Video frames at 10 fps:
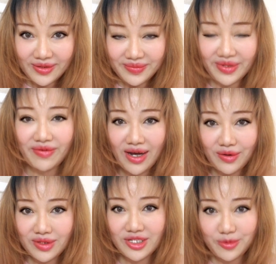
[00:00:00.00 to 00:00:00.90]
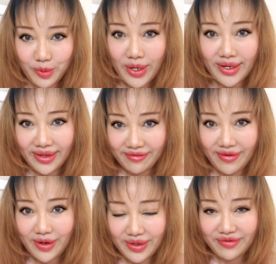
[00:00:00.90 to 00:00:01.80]
the virus spreading
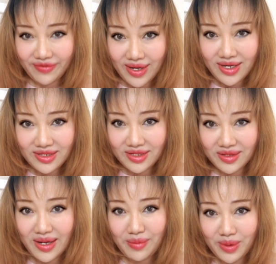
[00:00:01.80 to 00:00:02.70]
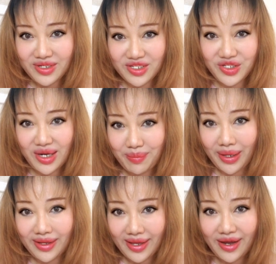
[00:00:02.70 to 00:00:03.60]
very fast, the number just
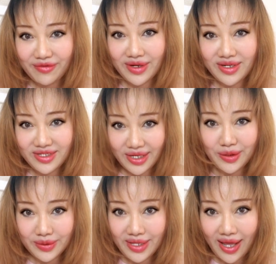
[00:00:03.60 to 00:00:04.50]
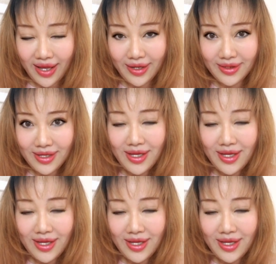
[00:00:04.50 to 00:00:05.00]
jumping every single day.